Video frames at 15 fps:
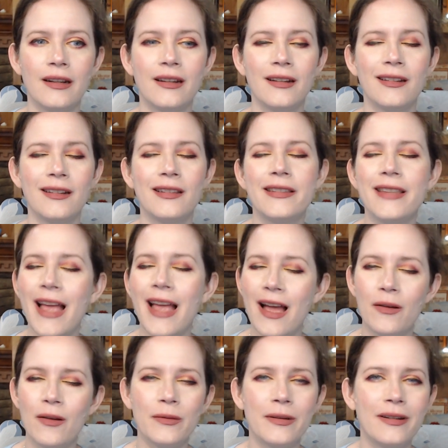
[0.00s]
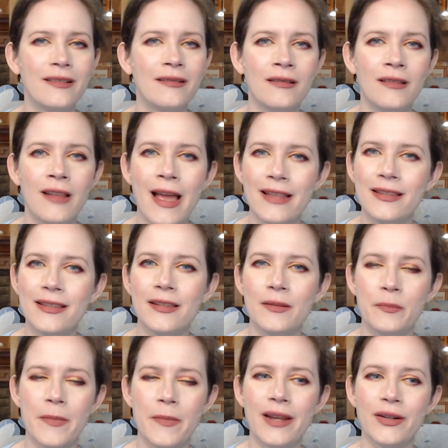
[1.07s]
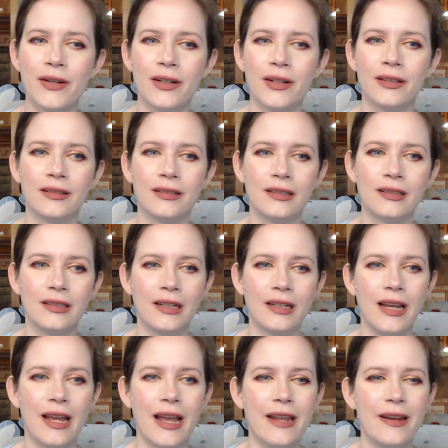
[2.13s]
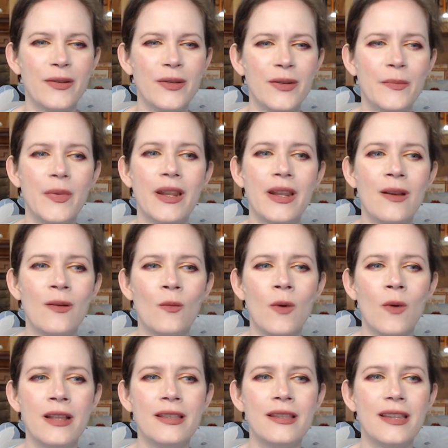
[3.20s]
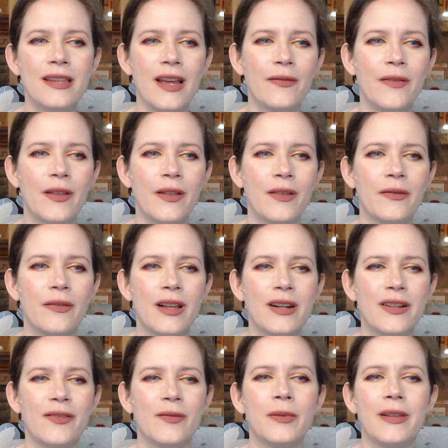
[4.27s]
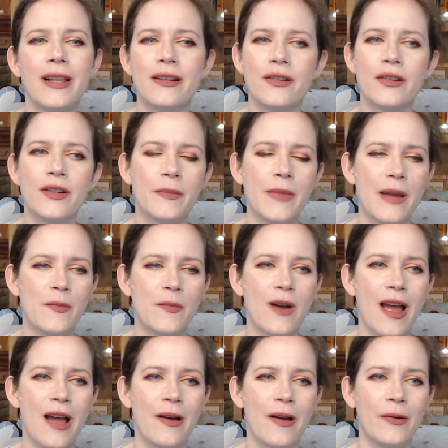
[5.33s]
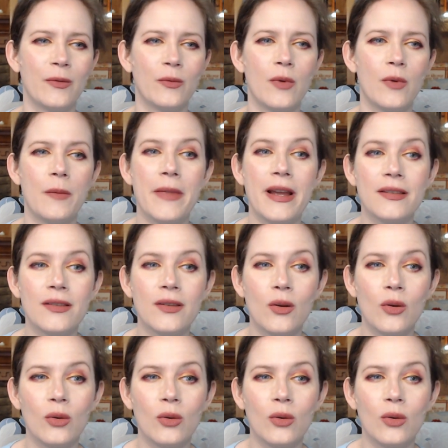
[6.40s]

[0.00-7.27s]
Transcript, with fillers: Sound, gladsome measure, at whose bidding once I felt the flush of pleasure to my brow, while my soul